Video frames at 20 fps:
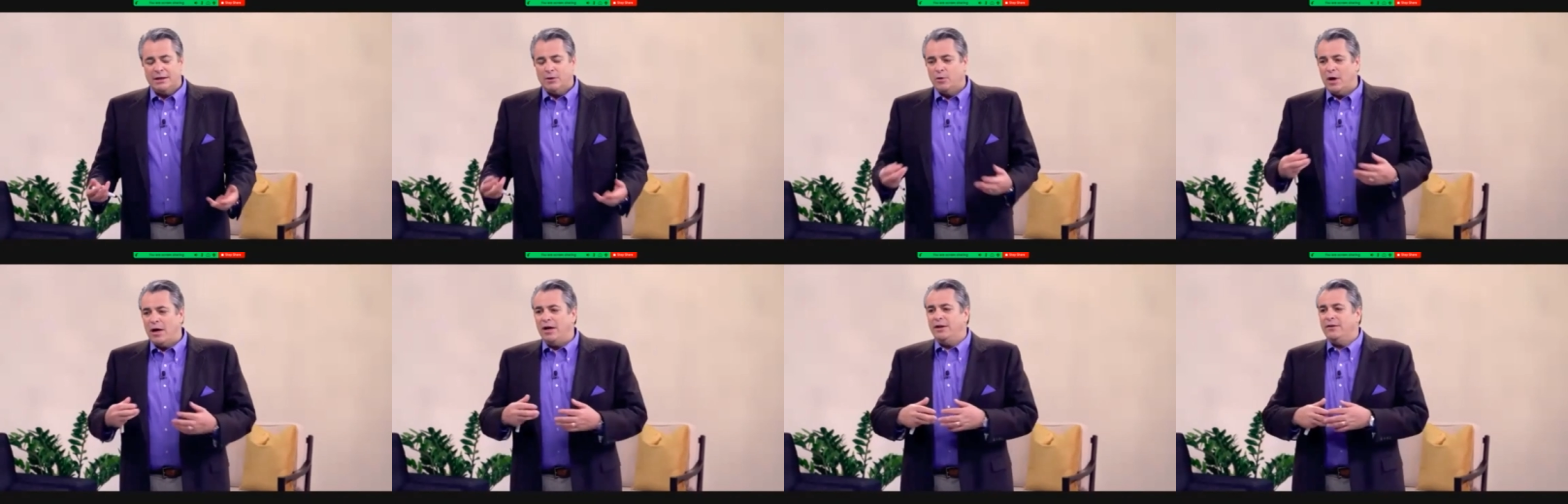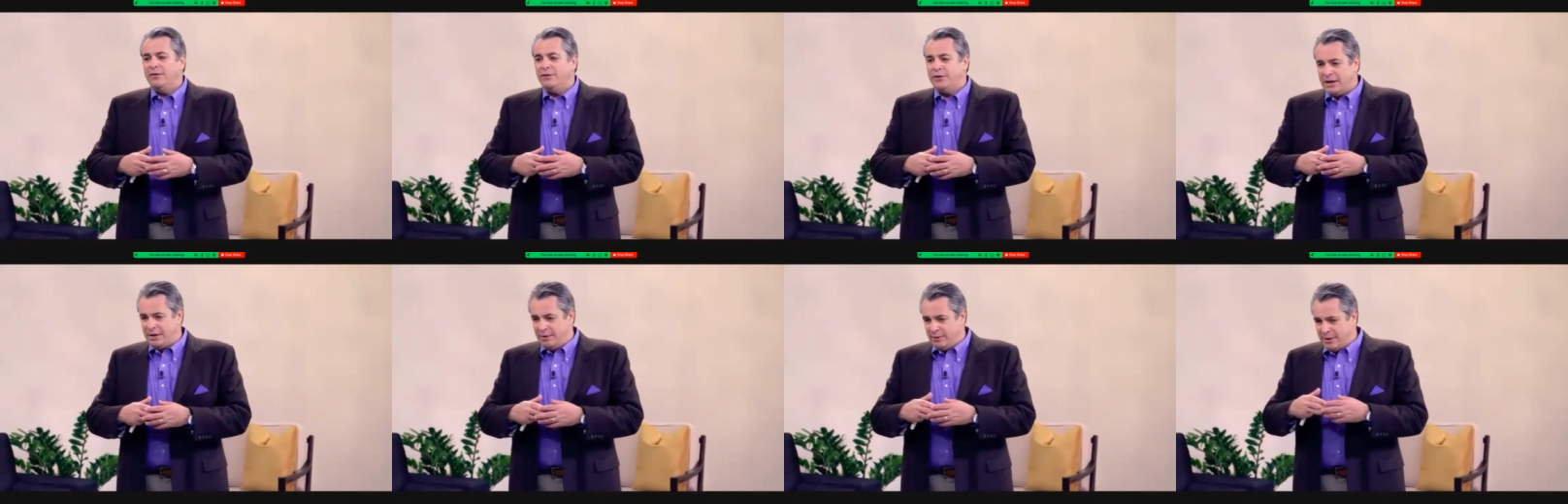Well,
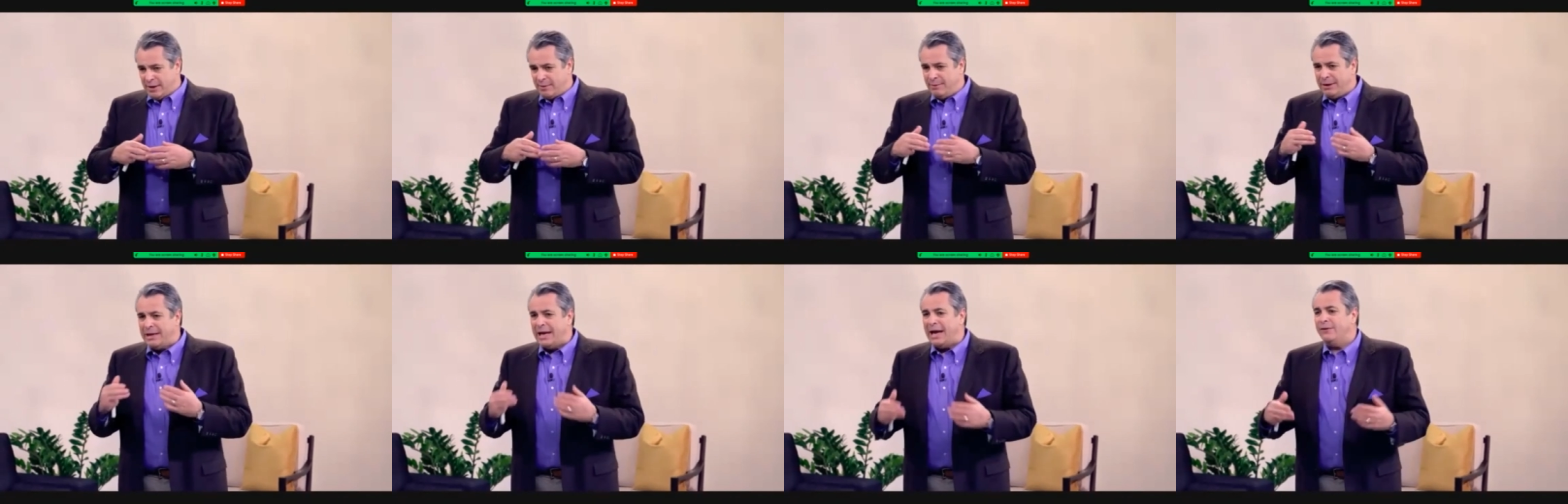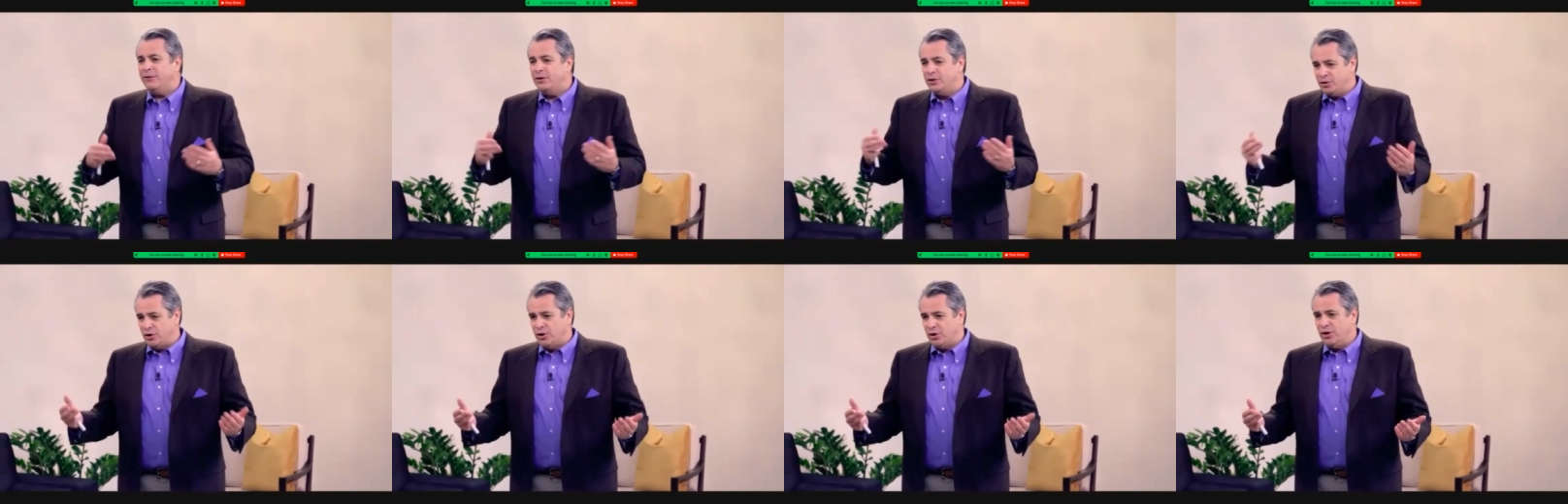they began
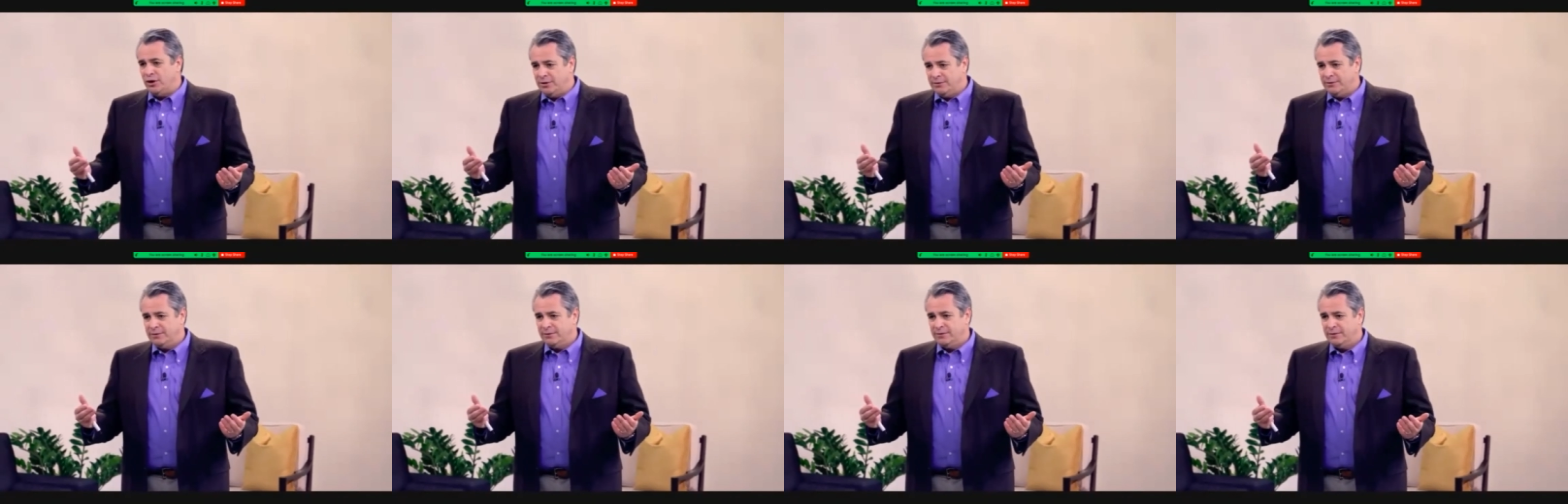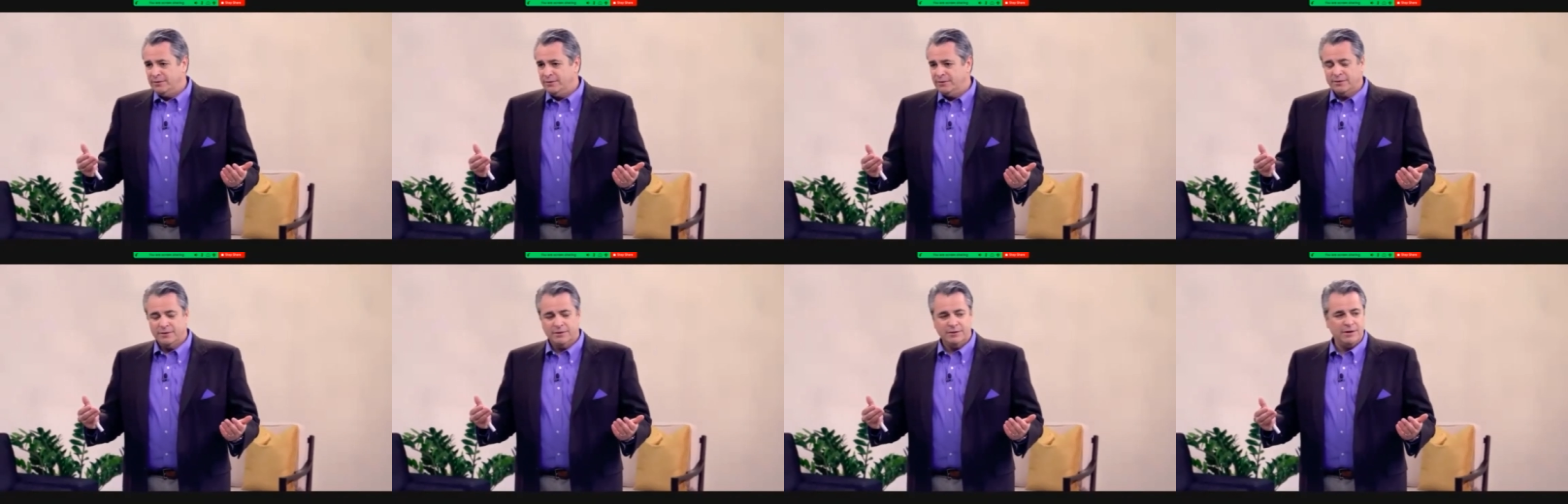the journey.
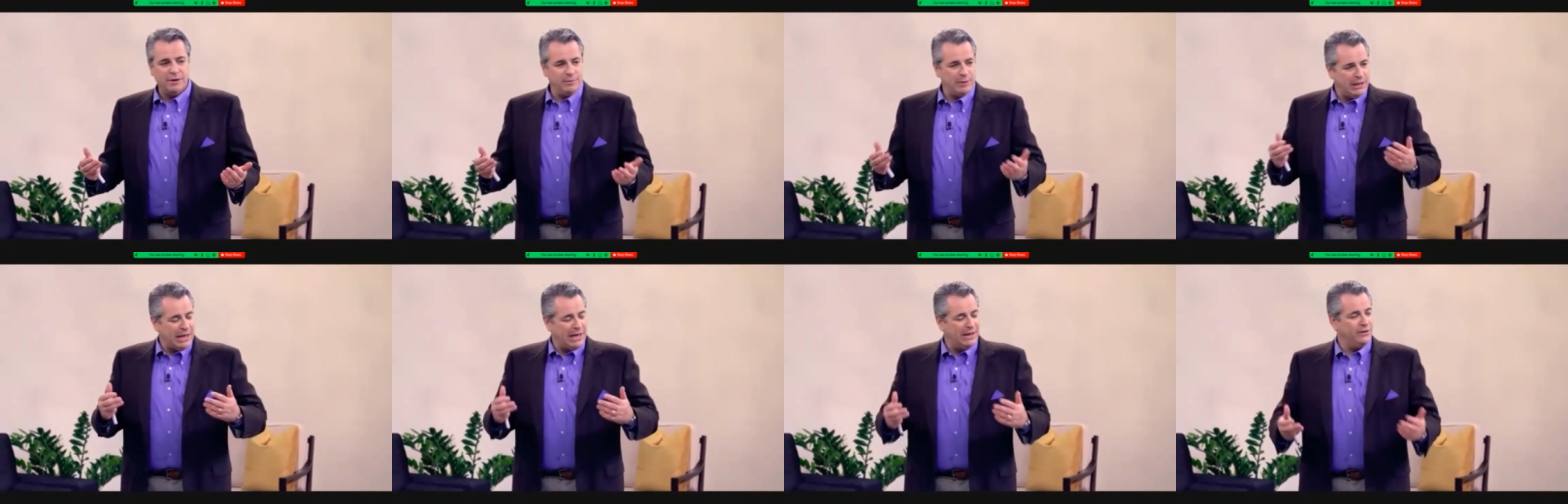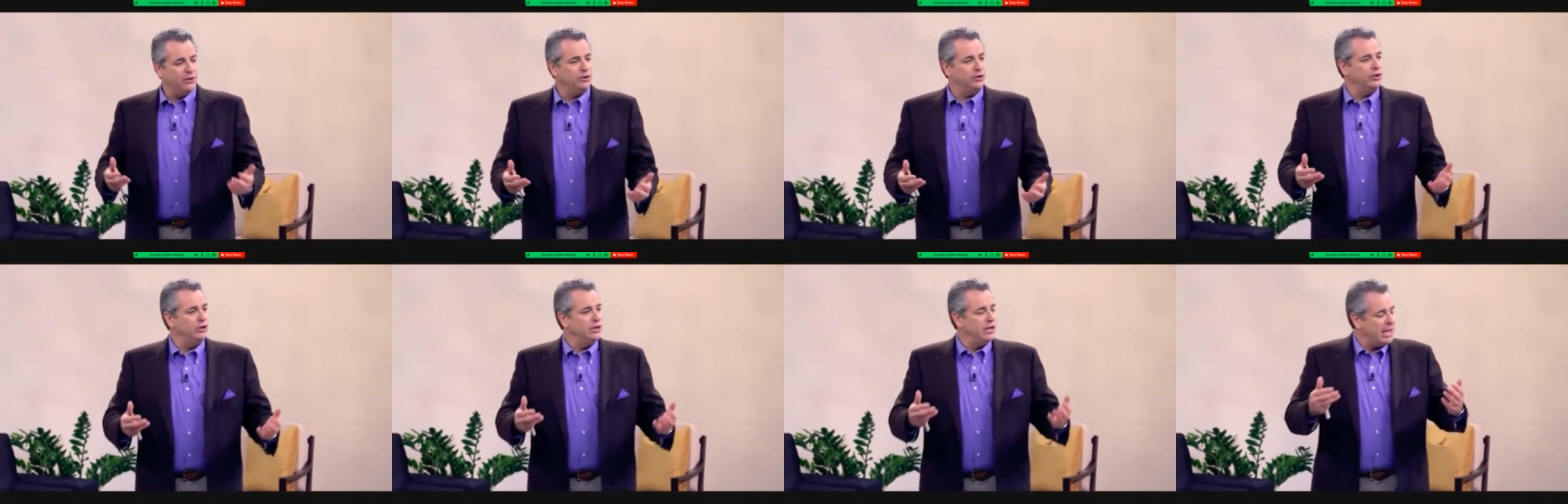They began the
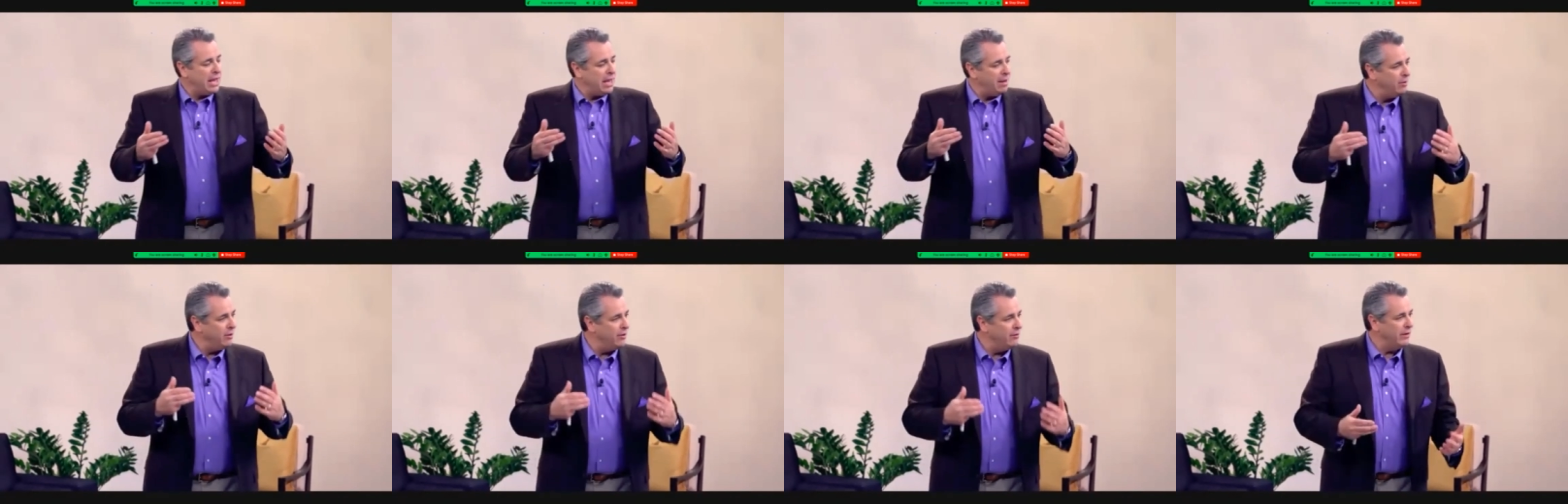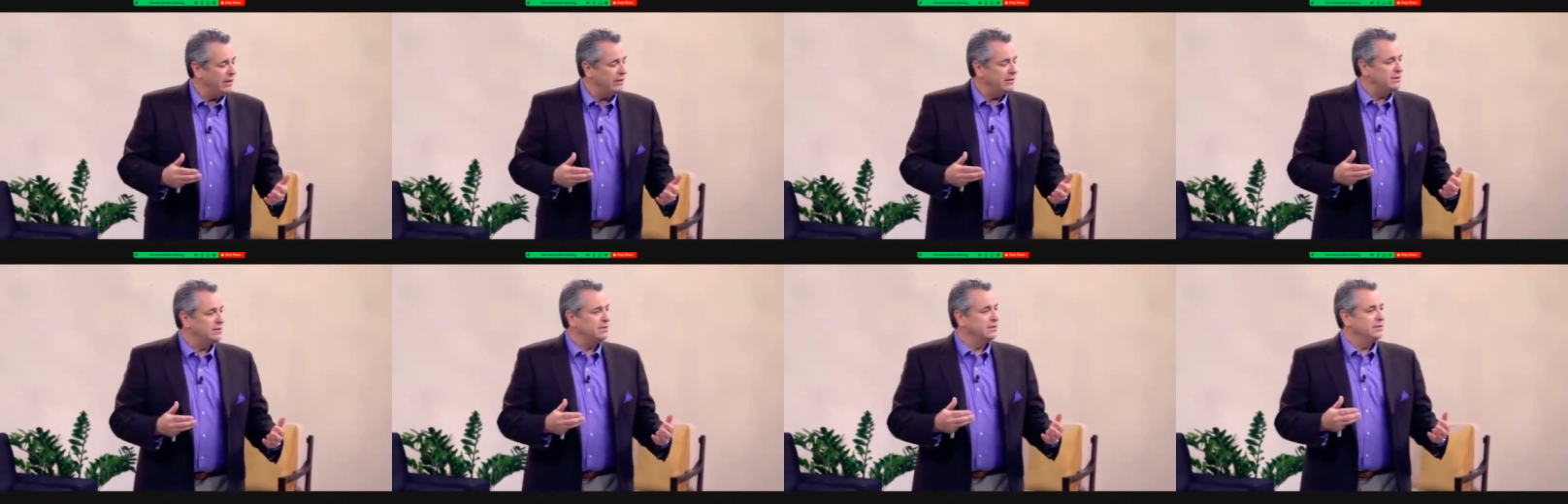journey. They came to
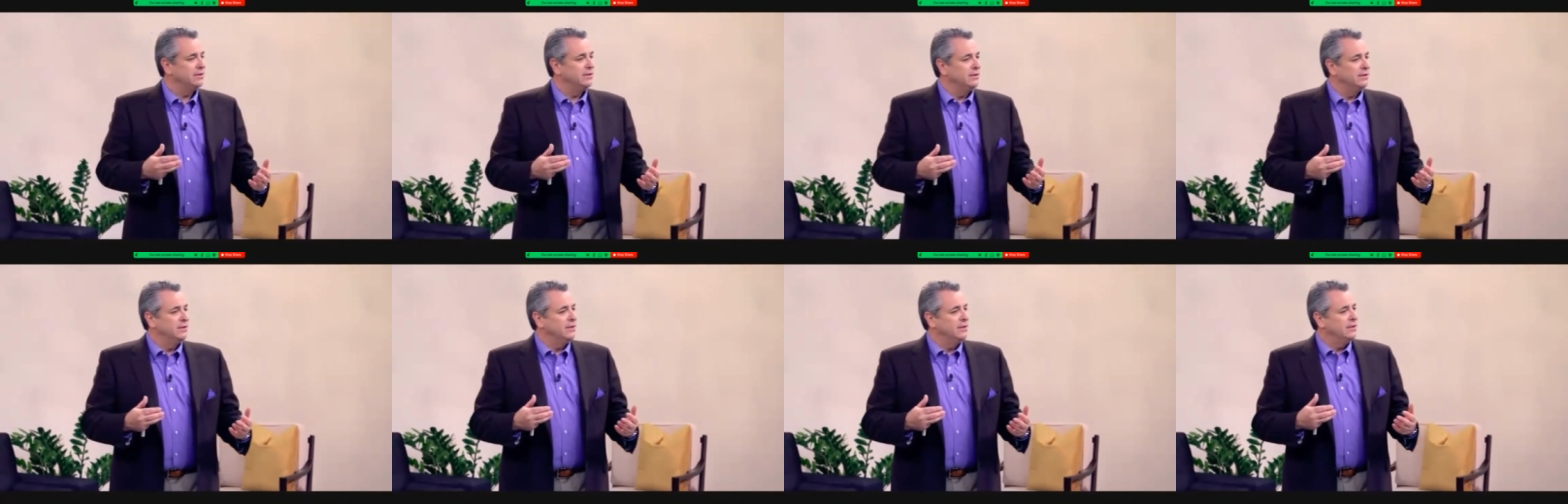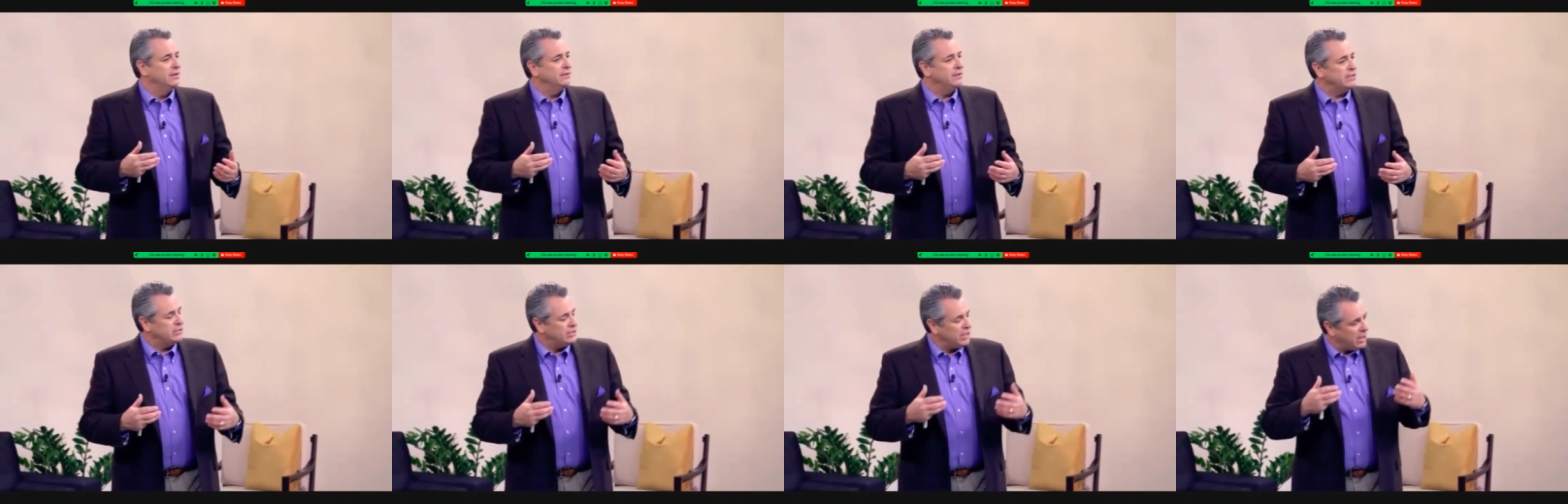events.
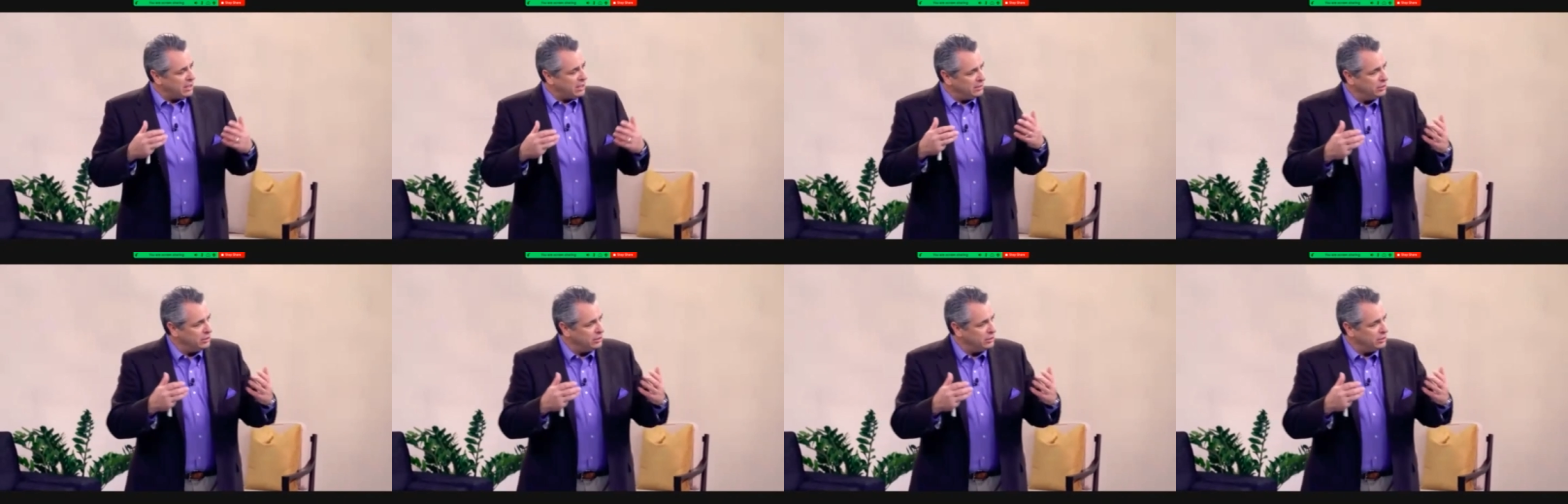They started